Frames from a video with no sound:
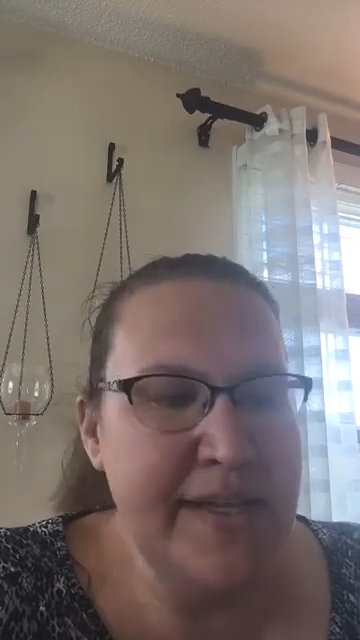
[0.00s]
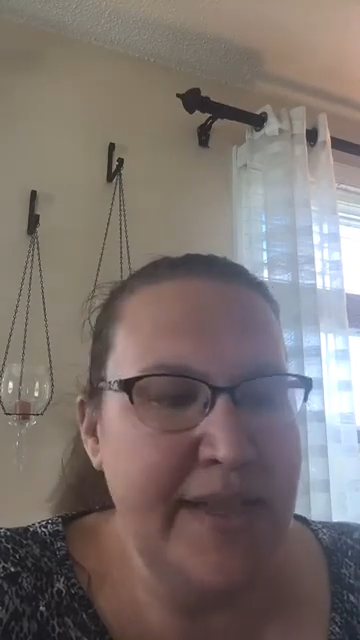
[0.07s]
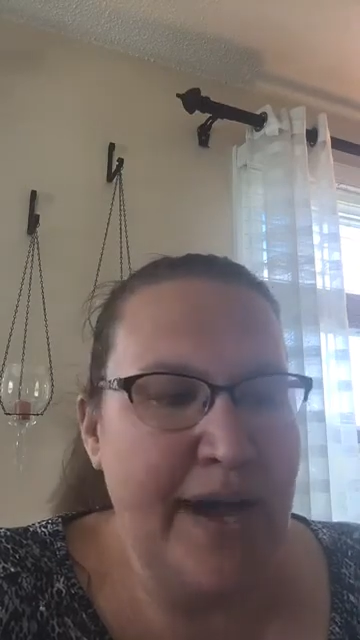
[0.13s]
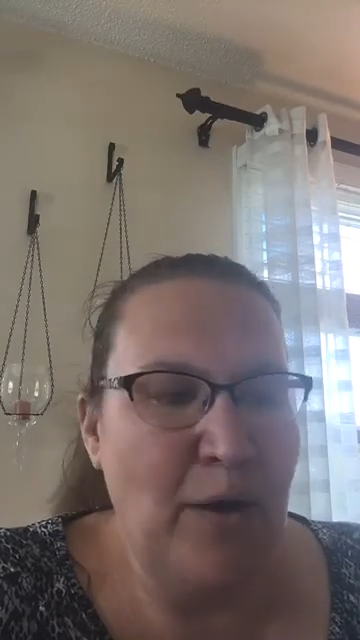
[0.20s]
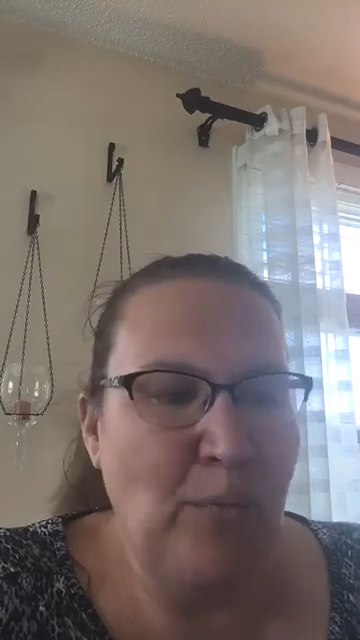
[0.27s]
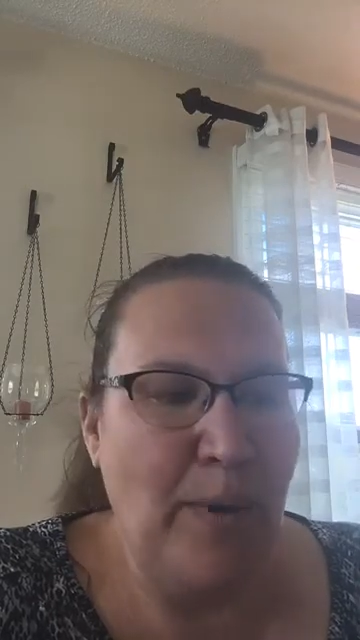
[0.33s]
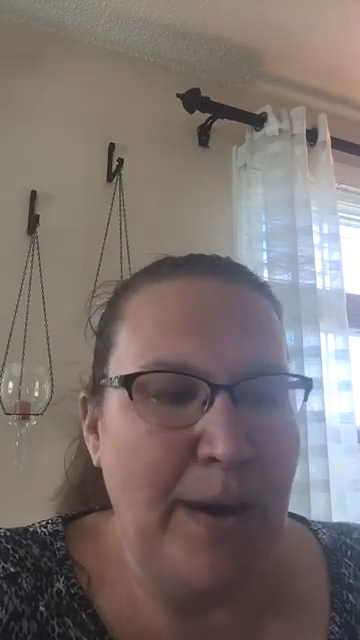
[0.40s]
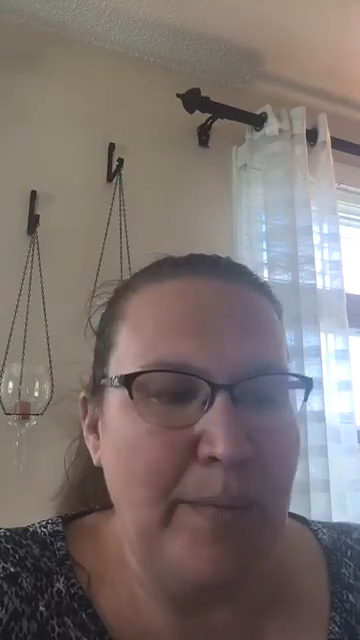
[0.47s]
to
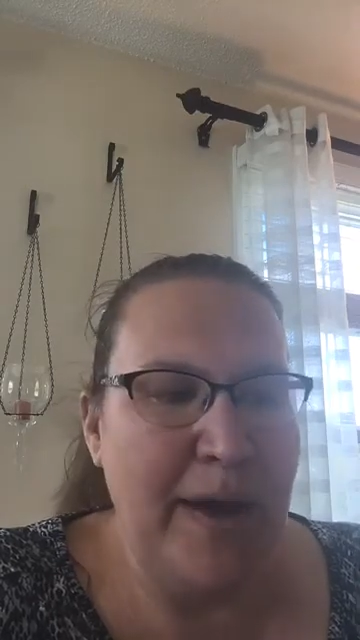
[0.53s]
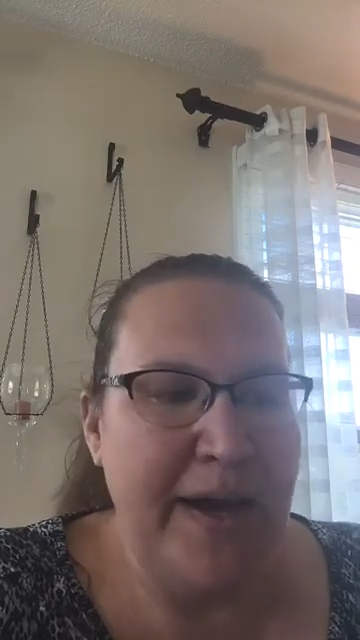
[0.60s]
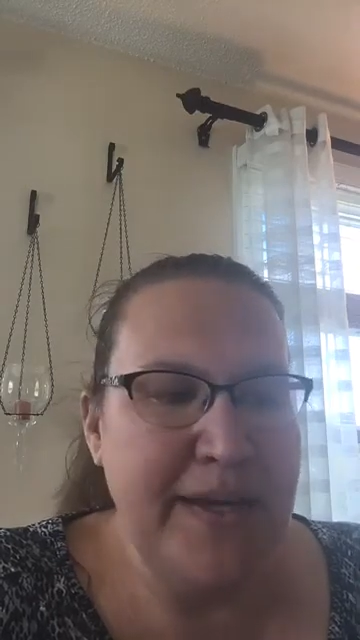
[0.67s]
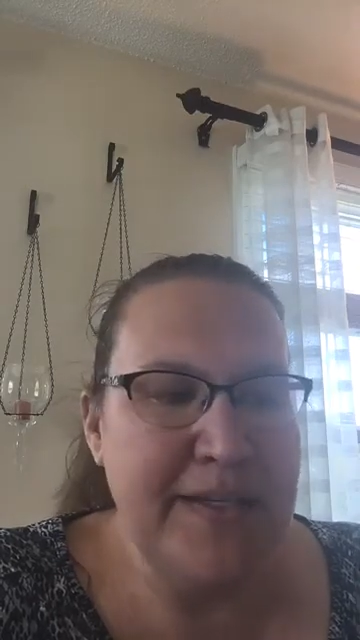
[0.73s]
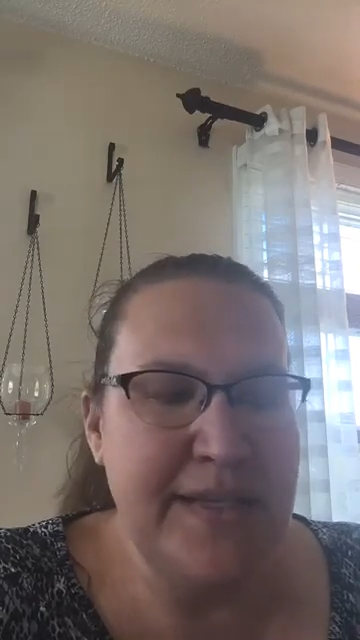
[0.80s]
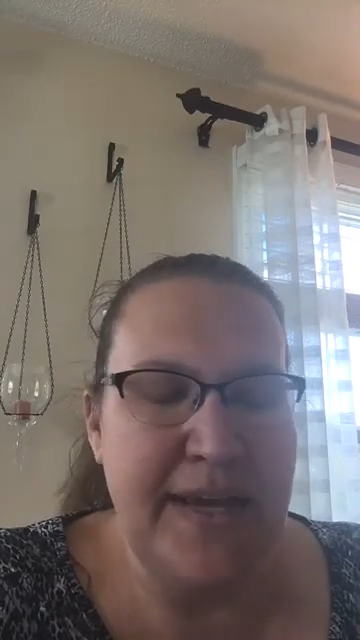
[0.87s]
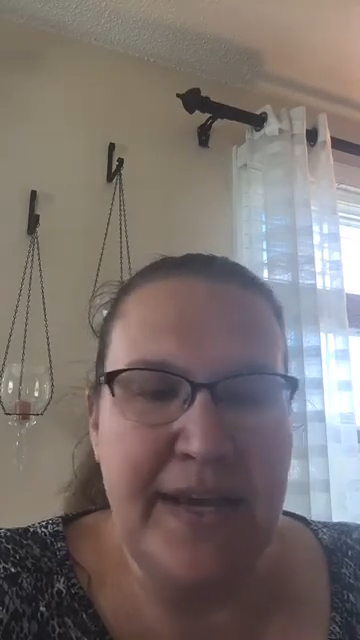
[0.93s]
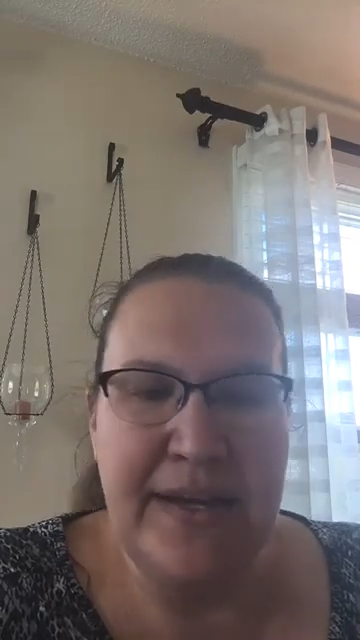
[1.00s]
that
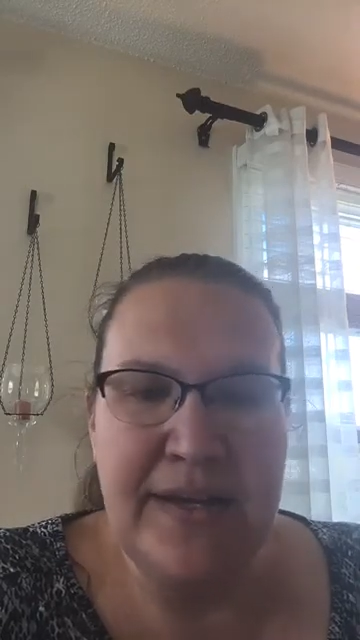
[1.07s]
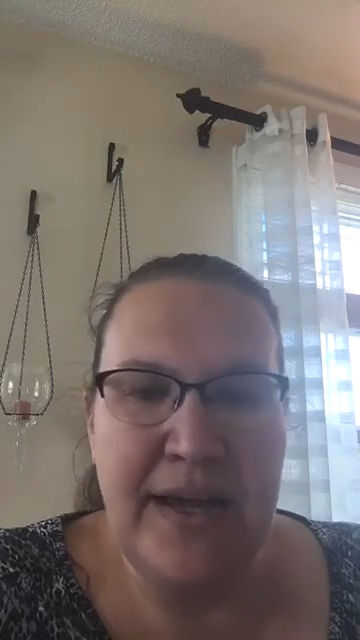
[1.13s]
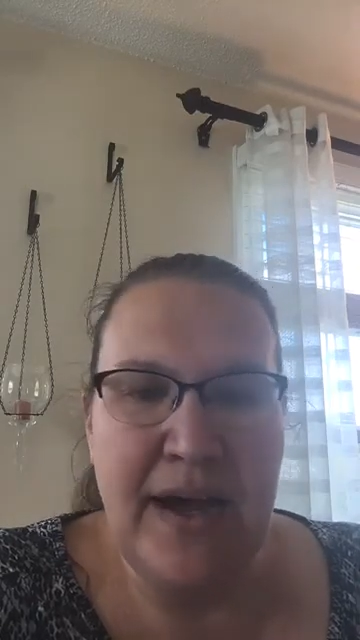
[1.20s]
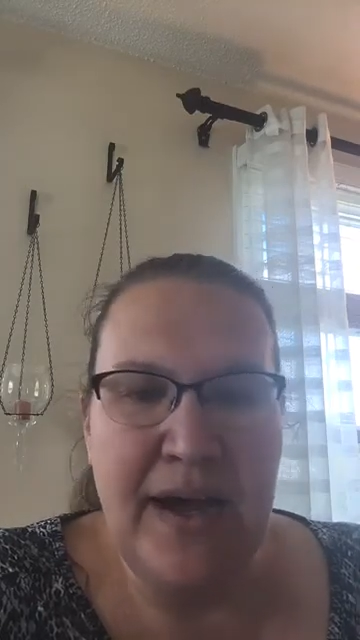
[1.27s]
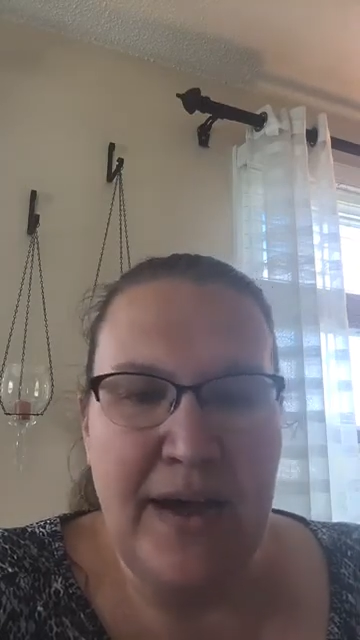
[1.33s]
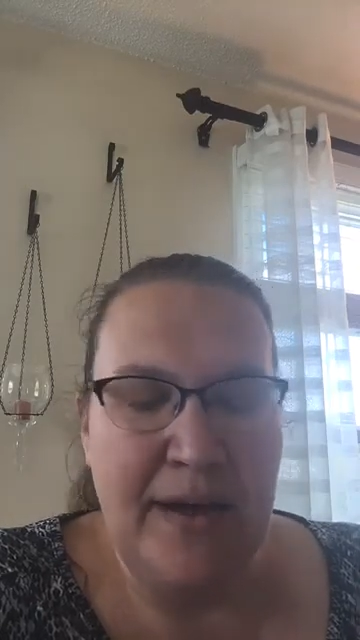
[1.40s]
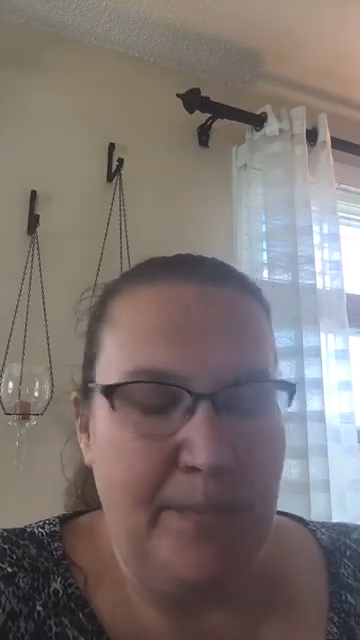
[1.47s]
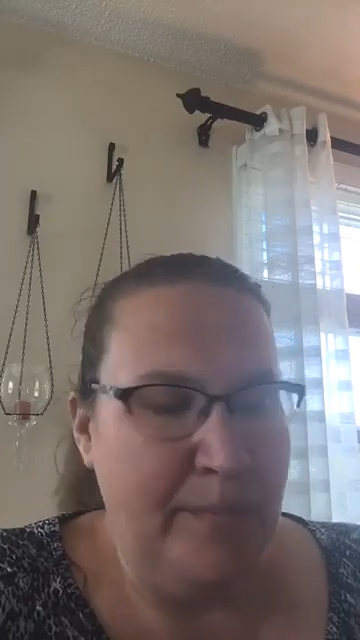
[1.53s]
WebEx
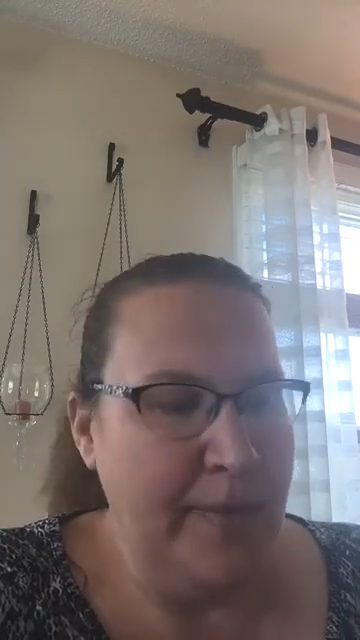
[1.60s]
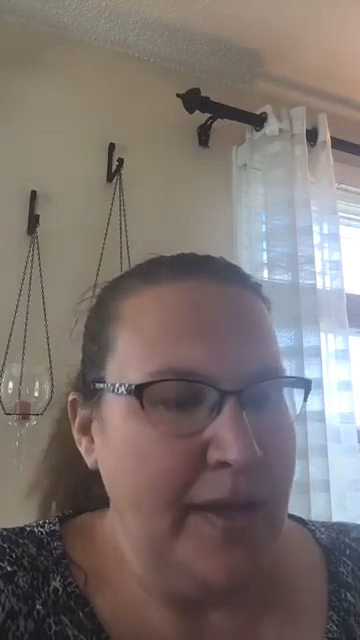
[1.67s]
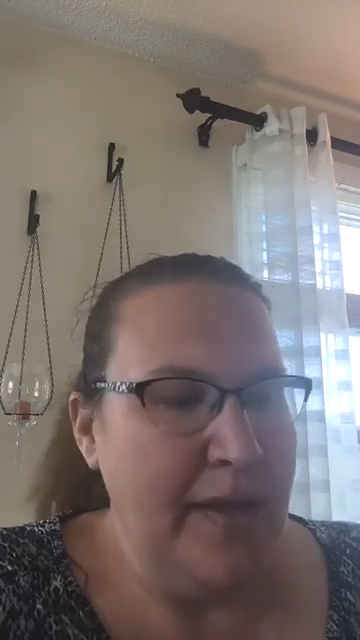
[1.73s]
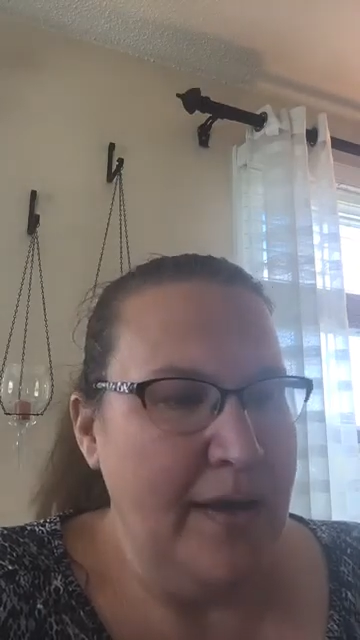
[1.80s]
and